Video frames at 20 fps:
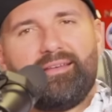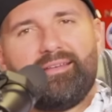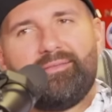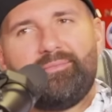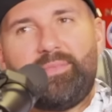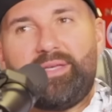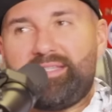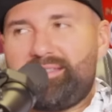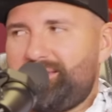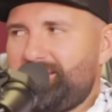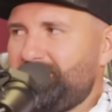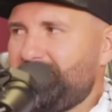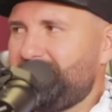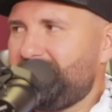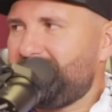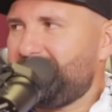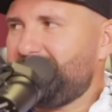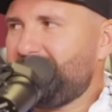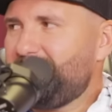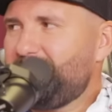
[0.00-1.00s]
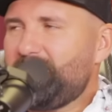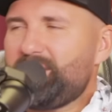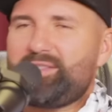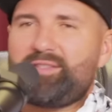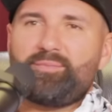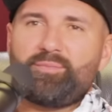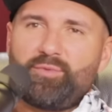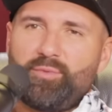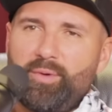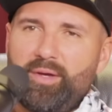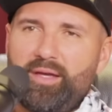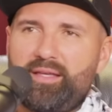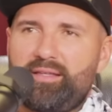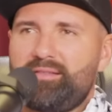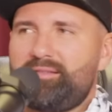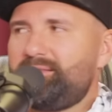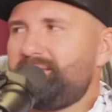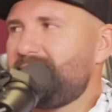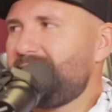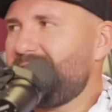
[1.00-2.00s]
missed him, missed him
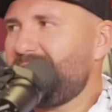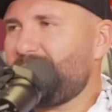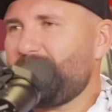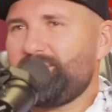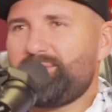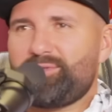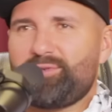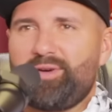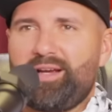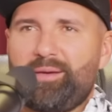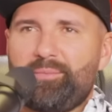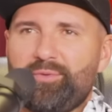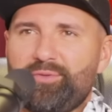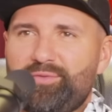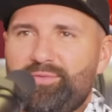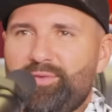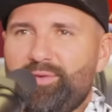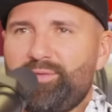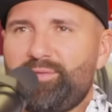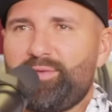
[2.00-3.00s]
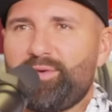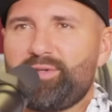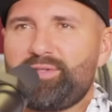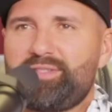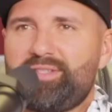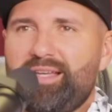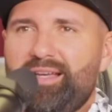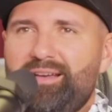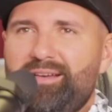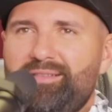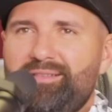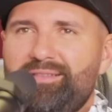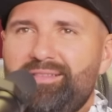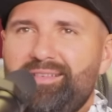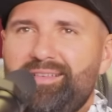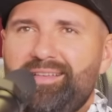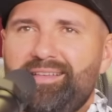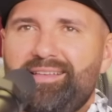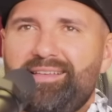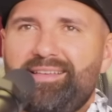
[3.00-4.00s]
twice. He scrambled for a first
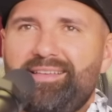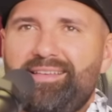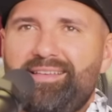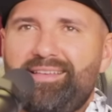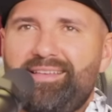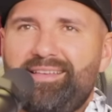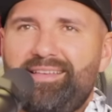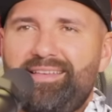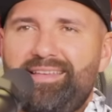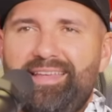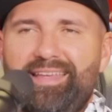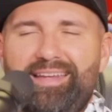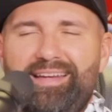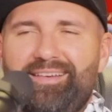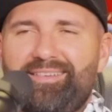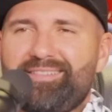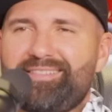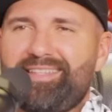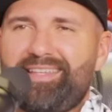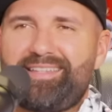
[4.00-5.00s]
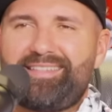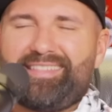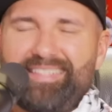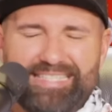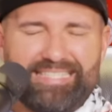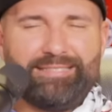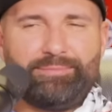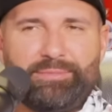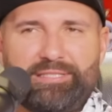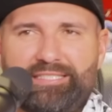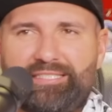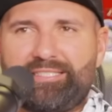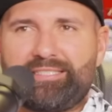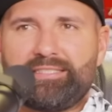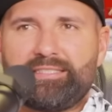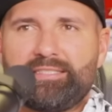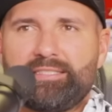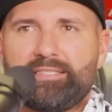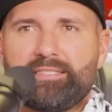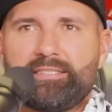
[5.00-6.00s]
down. And I was like, damn Hightower, it.
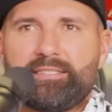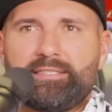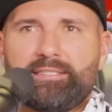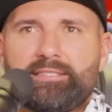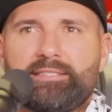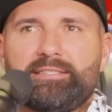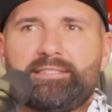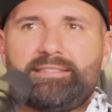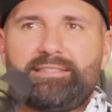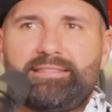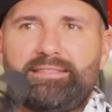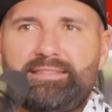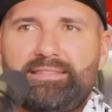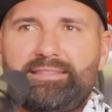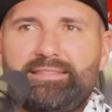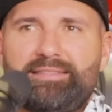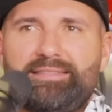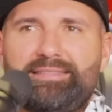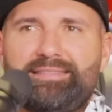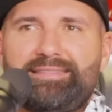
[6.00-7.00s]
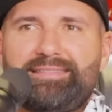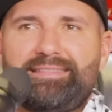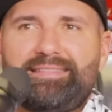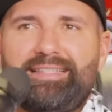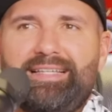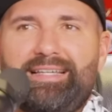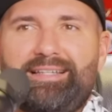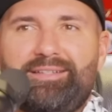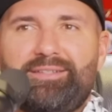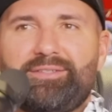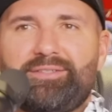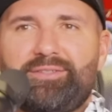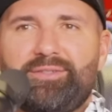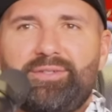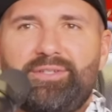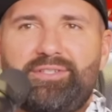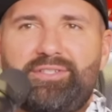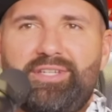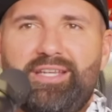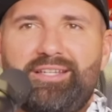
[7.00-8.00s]
Hightower got completely broken on that one, right? I know. So
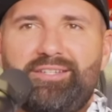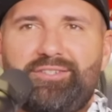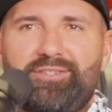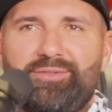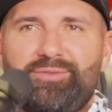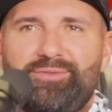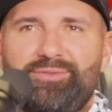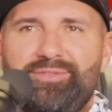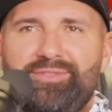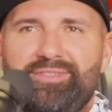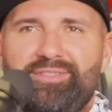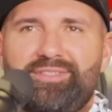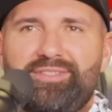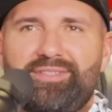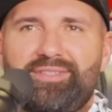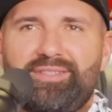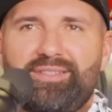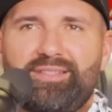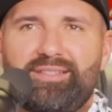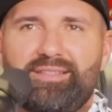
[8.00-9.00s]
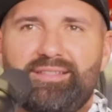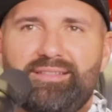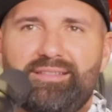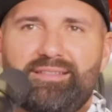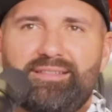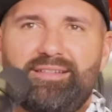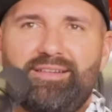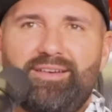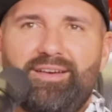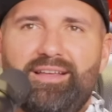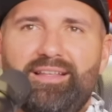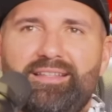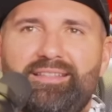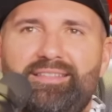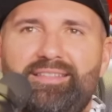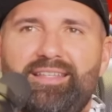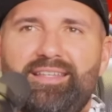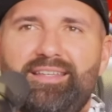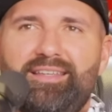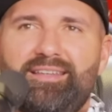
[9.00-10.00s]
did Chan Jones. Yeah. All right, let's but,
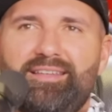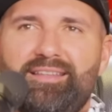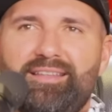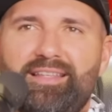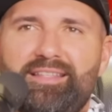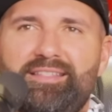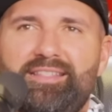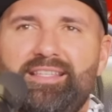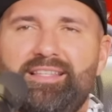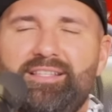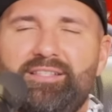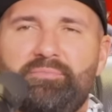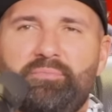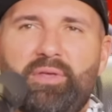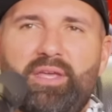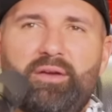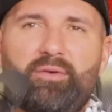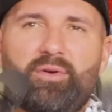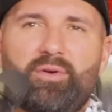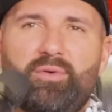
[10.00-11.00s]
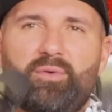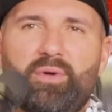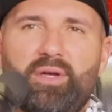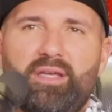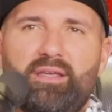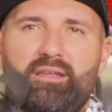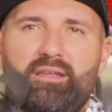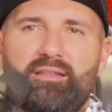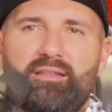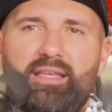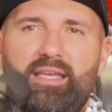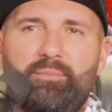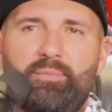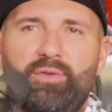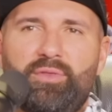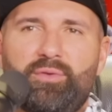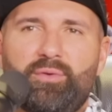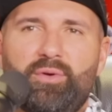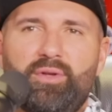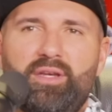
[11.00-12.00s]
see. Let's see this play real quick. Take me
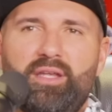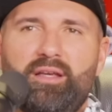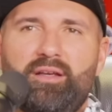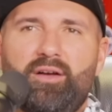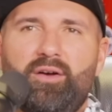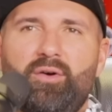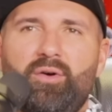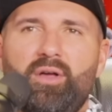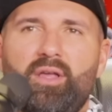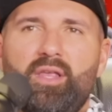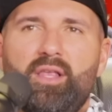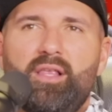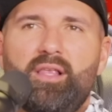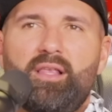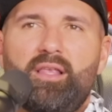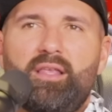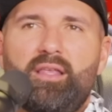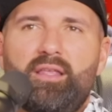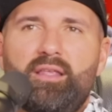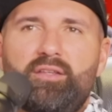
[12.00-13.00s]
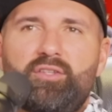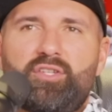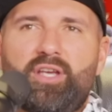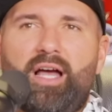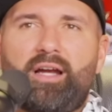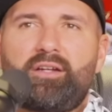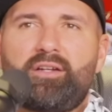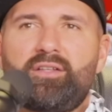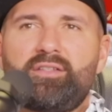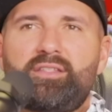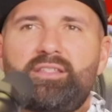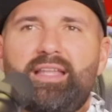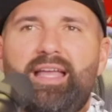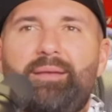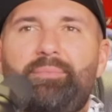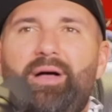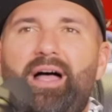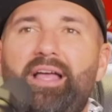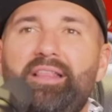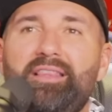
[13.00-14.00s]
through it, Ninko. Shotgun
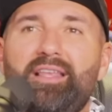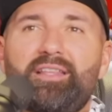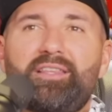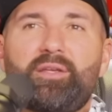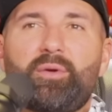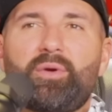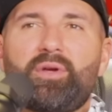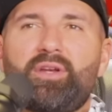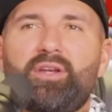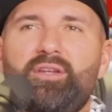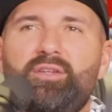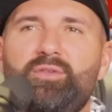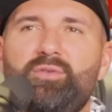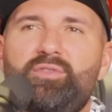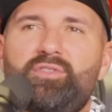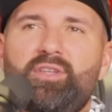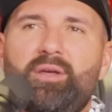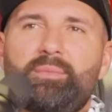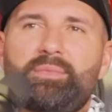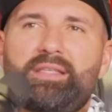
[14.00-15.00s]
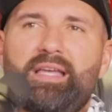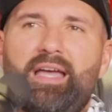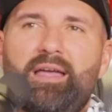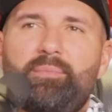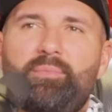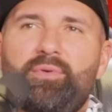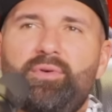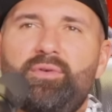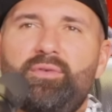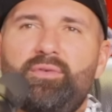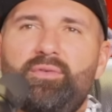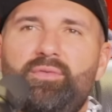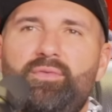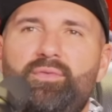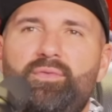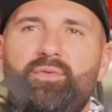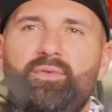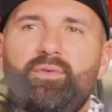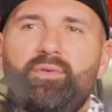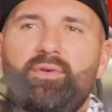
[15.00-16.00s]
snap. I thought they were going to do some type
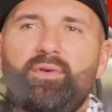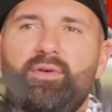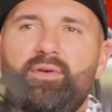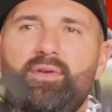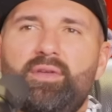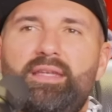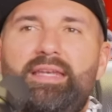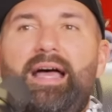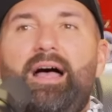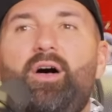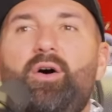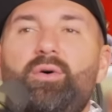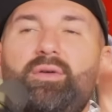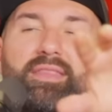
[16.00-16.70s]
of. Now,